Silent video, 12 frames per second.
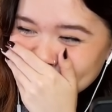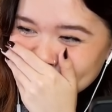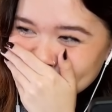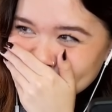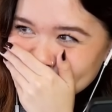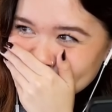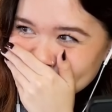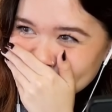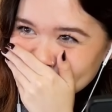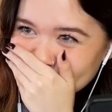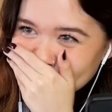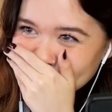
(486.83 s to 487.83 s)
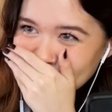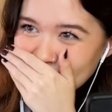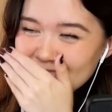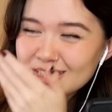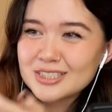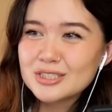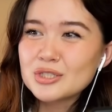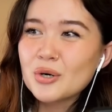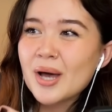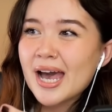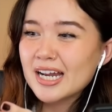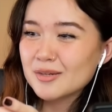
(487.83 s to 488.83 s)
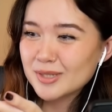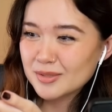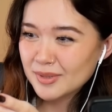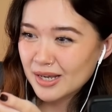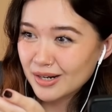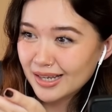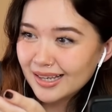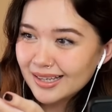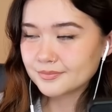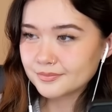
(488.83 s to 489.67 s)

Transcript: Hmm. She's so adamant about it.